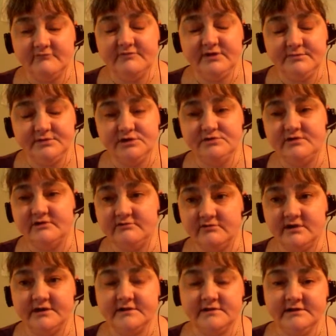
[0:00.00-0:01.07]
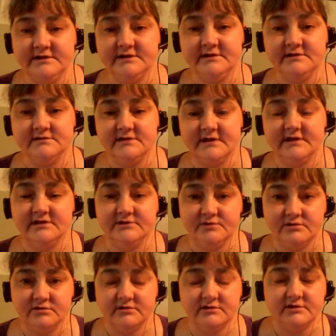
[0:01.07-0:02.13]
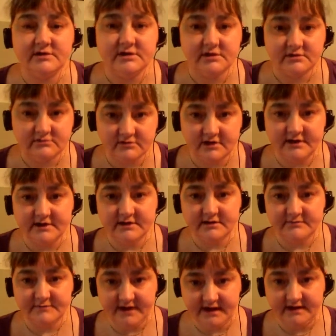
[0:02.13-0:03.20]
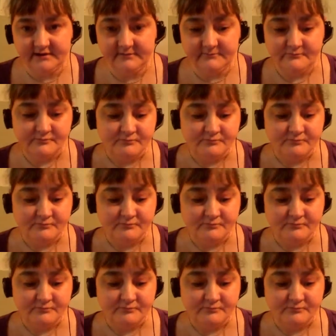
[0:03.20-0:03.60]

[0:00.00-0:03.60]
people who are chronically ill and or chronic pain.